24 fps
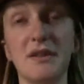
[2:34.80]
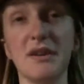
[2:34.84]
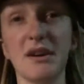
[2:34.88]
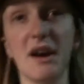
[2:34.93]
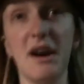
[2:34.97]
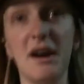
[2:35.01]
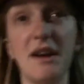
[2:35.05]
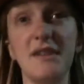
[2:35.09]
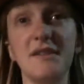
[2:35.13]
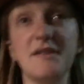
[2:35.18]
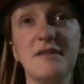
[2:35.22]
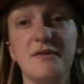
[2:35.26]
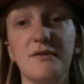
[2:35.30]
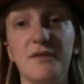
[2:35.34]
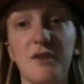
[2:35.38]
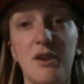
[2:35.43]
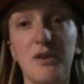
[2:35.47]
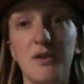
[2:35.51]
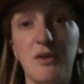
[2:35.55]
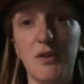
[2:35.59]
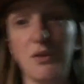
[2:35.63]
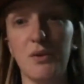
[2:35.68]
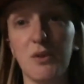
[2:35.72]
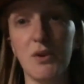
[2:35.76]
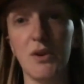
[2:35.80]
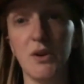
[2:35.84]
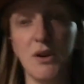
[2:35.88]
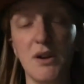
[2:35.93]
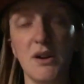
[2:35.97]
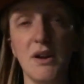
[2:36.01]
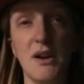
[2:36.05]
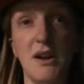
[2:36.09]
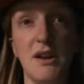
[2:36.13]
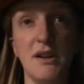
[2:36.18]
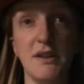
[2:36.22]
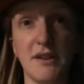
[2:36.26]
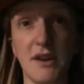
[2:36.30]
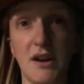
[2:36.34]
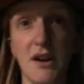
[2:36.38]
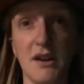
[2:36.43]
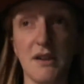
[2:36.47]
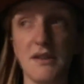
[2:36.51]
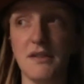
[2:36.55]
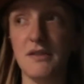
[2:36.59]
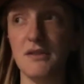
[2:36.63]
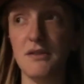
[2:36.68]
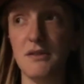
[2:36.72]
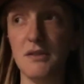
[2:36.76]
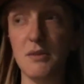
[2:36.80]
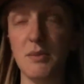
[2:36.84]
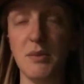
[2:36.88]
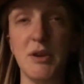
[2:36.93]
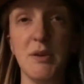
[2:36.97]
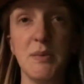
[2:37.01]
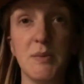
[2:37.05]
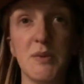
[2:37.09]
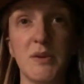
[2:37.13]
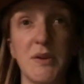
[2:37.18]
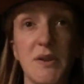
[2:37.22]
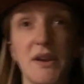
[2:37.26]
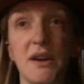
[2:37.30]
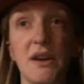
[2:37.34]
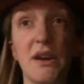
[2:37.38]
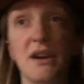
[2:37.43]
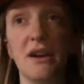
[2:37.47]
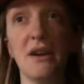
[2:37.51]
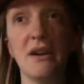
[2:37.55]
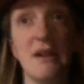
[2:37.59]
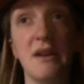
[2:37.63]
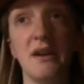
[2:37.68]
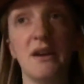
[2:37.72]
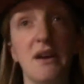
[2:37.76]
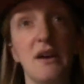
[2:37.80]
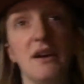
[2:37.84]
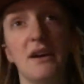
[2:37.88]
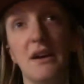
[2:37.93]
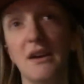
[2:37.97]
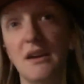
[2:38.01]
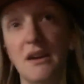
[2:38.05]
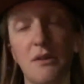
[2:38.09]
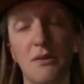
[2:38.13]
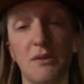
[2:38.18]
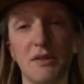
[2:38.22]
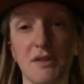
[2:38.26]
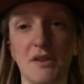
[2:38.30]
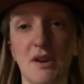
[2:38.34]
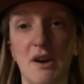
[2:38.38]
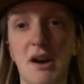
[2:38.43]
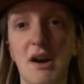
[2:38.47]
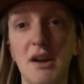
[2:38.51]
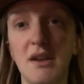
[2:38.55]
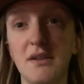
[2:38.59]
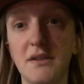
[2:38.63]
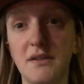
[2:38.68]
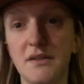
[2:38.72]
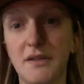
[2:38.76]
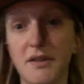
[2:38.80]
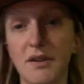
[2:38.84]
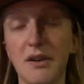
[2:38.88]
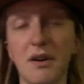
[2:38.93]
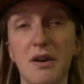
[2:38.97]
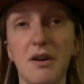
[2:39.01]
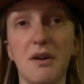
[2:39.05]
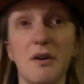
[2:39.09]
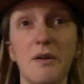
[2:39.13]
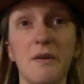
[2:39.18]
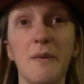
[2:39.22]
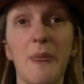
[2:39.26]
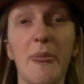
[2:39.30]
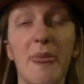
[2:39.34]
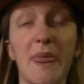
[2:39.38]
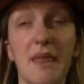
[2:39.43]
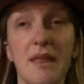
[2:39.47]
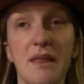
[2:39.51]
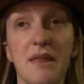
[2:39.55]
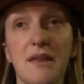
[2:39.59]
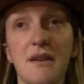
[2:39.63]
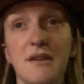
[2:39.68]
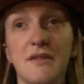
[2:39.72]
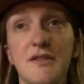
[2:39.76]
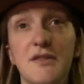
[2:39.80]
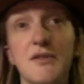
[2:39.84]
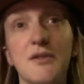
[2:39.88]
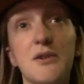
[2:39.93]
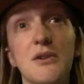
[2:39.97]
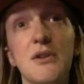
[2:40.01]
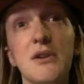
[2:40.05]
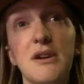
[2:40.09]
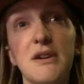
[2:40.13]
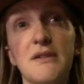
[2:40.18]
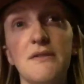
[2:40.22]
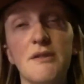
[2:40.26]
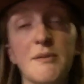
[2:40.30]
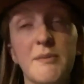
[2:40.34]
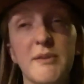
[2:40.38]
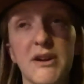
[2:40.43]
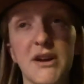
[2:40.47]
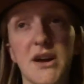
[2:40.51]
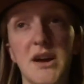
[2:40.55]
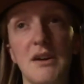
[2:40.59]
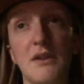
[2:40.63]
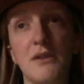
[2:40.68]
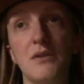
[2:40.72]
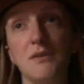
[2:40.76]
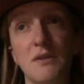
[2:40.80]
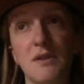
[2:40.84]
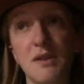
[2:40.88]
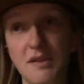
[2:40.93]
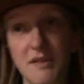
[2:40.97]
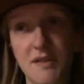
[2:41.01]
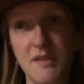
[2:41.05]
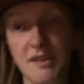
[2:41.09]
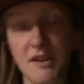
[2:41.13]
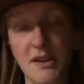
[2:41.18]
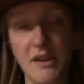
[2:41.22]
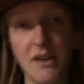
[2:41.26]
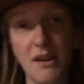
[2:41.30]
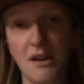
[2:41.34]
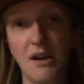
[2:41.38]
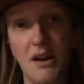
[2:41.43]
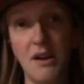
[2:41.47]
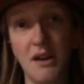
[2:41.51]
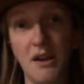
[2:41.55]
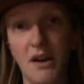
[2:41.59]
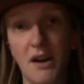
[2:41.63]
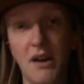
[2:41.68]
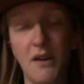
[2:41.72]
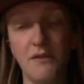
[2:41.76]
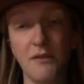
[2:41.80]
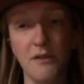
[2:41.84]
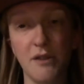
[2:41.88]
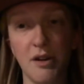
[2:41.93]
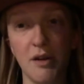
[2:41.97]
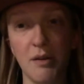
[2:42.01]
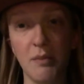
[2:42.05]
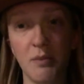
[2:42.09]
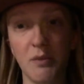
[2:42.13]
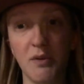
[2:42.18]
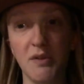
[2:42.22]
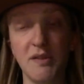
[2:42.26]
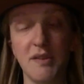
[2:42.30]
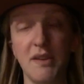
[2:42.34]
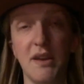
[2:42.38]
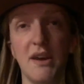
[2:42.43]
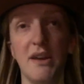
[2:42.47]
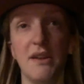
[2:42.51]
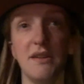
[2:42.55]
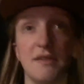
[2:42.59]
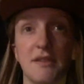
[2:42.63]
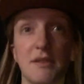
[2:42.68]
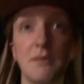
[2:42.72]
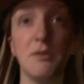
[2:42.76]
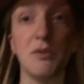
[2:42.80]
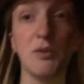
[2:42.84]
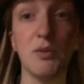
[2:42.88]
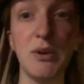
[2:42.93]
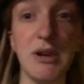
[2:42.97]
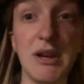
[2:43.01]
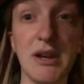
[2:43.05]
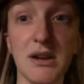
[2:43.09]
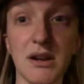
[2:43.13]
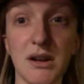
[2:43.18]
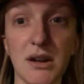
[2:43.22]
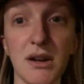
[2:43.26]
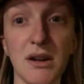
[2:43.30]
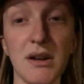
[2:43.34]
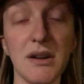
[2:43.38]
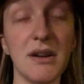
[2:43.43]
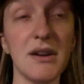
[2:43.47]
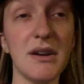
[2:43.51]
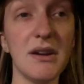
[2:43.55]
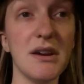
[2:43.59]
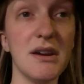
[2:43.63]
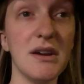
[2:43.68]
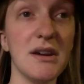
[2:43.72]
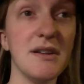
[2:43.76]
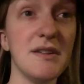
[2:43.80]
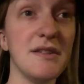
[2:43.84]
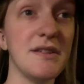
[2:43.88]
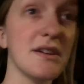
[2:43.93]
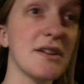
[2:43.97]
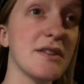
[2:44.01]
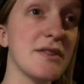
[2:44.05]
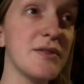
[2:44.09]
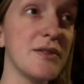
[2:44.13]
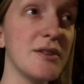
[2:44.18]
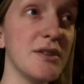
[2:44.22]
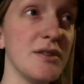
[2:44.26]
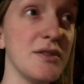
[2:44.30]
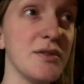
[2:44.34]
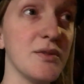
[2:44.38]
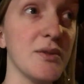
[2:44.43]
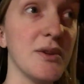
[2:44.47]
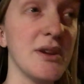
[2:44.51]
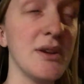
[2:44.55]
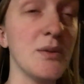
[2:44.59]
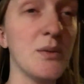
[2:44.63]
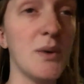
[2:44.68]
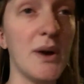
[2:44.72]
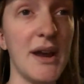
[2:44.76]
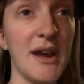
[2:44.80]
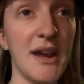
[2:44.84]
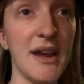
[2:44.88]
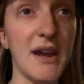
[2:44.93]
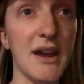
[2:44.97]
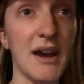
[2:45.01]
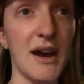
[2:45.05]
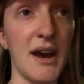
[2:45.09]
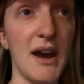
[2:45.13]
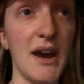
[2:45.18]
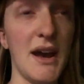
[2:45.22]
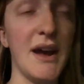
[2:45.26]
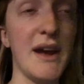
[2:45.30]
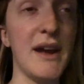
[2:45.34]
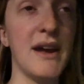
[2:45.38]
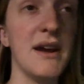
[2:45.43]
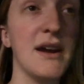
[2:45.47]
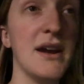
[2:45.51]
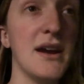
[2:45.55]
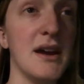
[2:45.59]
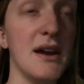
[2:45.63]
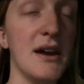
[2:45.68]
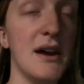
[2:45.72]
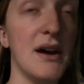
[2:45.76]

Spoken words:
the guy's front door and talked to the people there, it was gone. So the story from the guy who listed it on OfferUp was that some tweaker, 6'3" white guy,